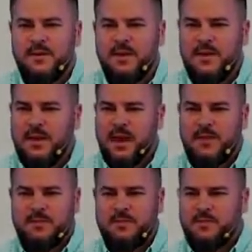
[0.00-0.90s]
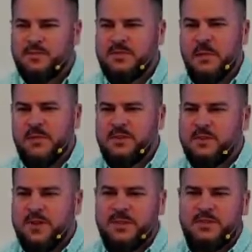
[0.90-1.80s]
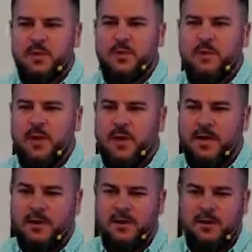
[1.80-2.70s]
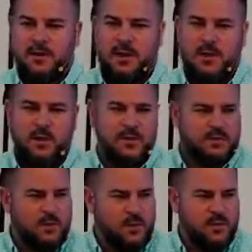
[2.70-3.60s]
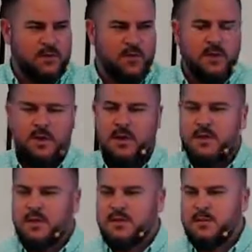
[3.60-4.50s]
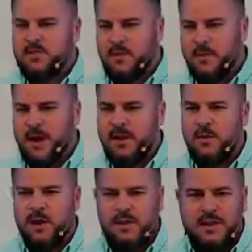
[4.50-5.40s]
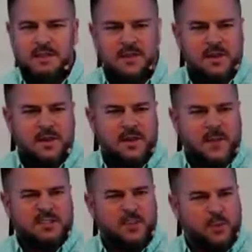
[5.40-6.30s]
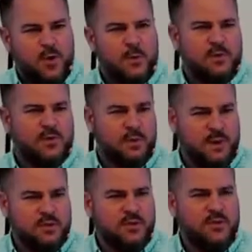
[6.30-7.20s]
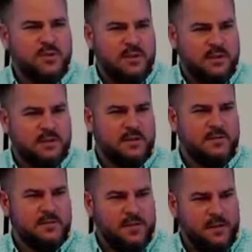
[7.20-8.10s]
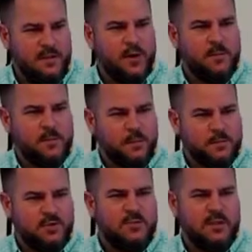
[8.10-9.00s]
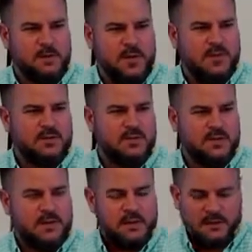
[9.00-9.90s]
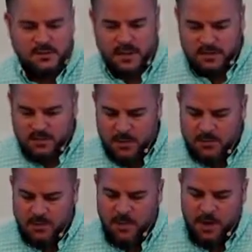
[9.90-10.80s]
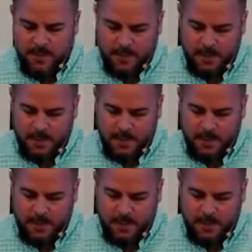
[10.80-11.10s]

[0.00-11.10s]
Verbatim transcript: Yeah, something just being swept away by the current, right? Whether it's a river, some sort of body water. That's, that's the premise for what drifting, the, the verb drifting means. It's kind of swept away.